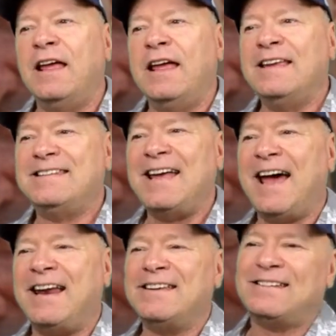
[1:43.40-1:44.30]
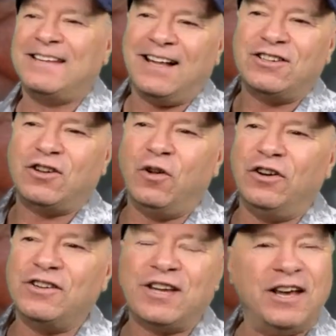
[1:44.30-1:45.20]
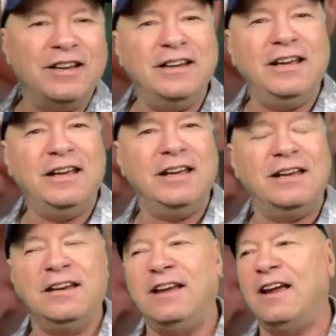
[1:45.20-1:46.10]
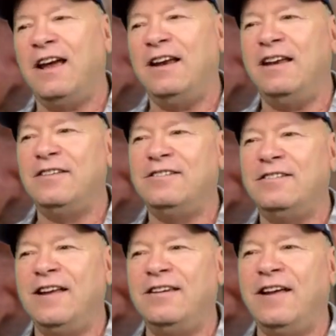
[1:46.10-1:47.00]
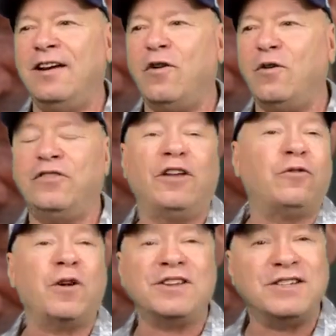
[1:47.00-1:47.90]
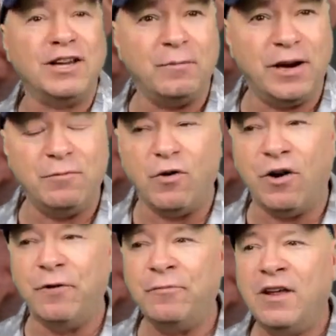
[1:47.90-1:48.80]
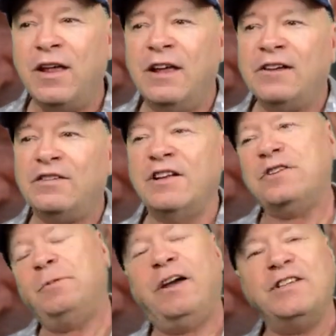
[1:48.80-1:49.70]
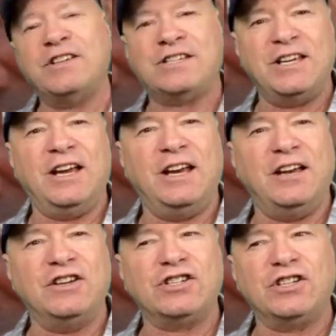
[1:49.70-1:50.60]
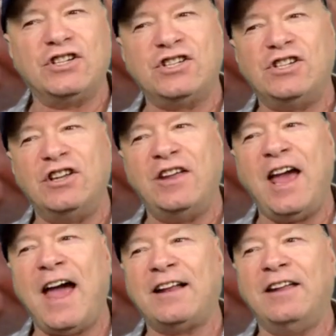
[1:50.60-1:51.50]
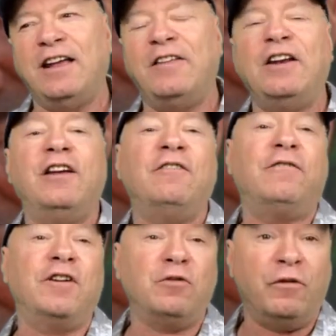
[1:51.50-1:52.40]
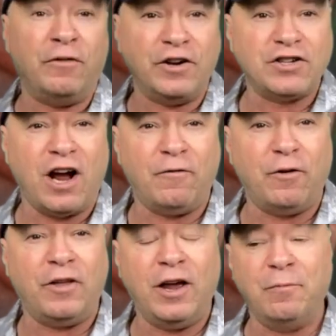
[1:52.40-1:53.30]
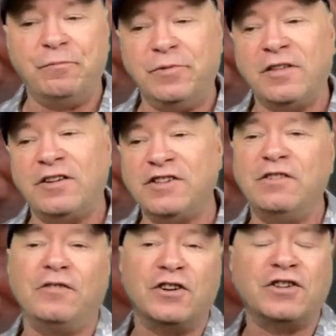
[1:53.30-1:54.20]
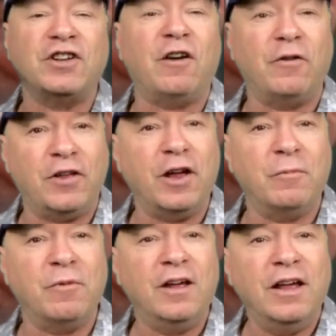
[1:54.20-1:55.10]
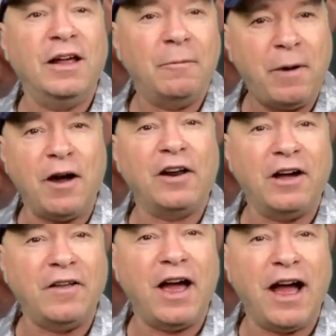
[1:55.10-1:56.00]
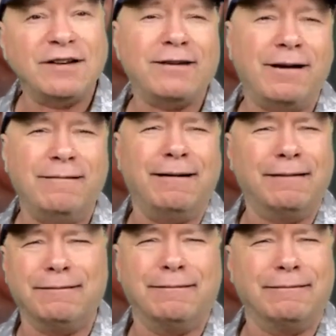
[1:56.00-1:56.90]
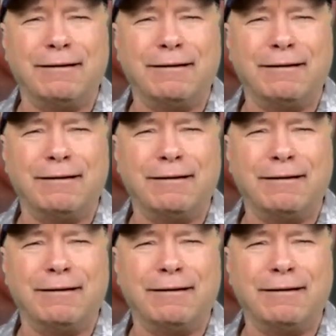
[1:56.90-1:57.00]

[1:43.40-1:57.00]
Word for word: his dad has st stolen his kidney, and, and, his, and then, of course, doesn't want to see him anymore. So let's play this scene and just, just see the acting, and then he fin we'll finish off with him. The scene finishes off with him pounding on the hatch. Oh, I don't